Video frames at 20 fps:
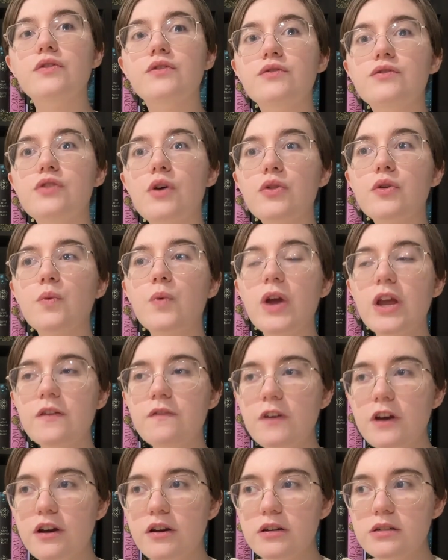So the
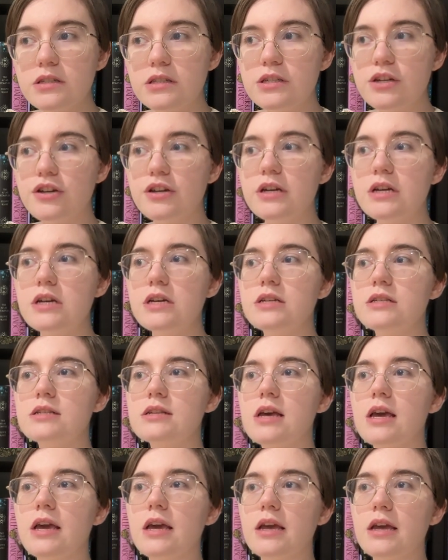Wayfarer series
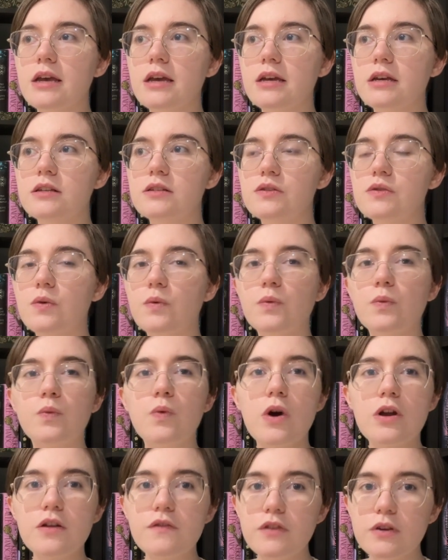is
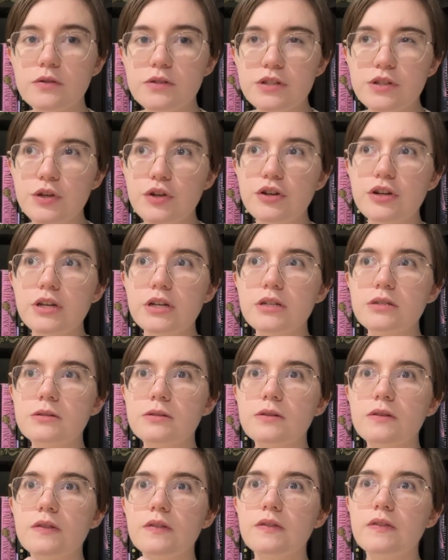one of those series
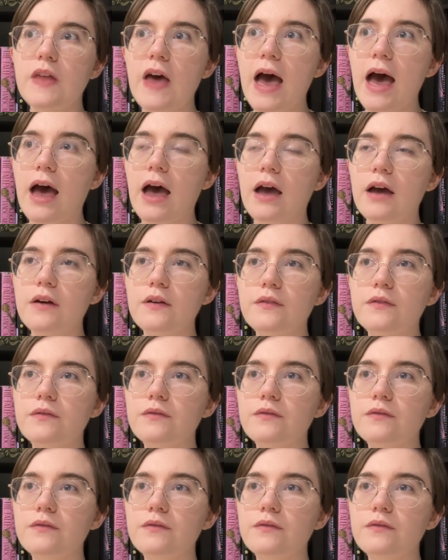that